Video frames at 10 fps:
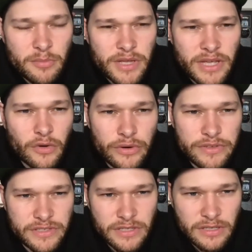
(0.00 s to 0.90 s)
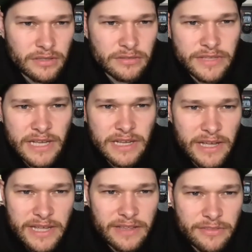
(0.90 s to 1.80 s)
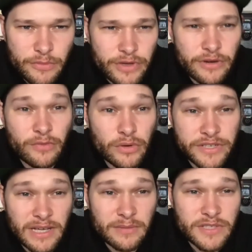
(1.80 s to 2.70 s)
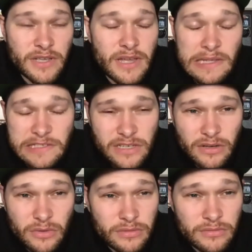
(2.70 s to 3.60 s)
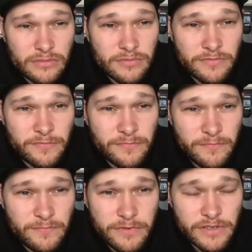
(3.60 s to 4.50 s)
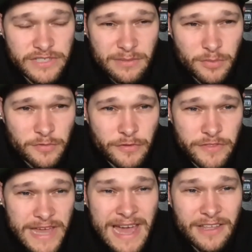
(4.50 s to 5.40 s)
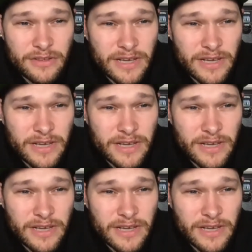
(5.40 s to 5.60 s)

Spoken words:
chorus song that I hit 3 or 4 times. So for example, for that, you got to